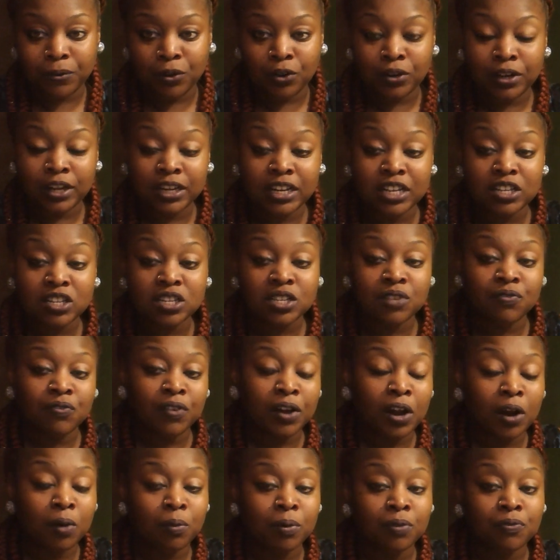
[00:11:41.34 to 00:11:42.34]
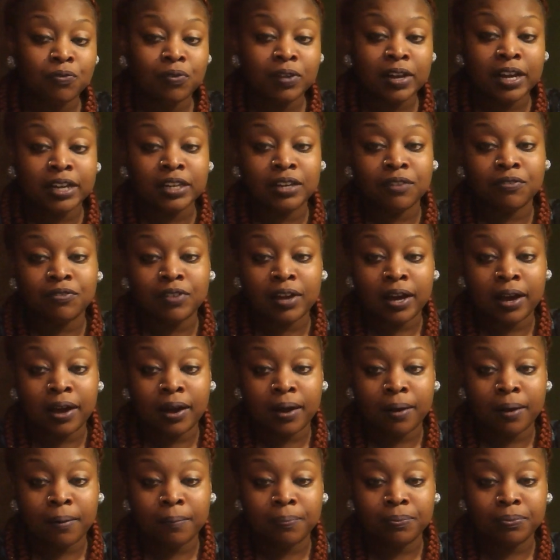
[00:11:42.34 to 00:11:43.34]
You need this is a very reflective
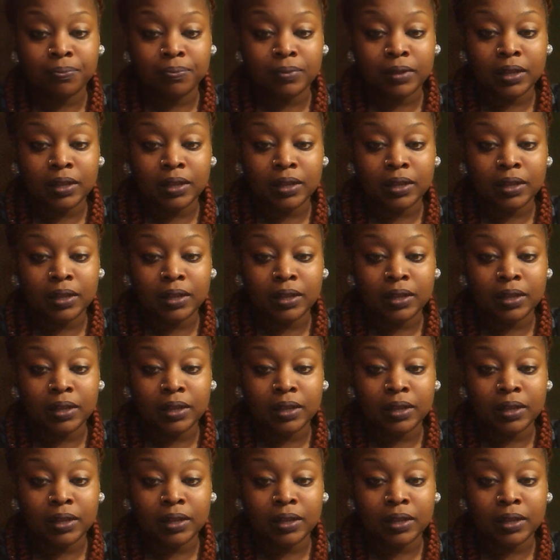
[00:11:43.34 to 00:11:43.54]
time.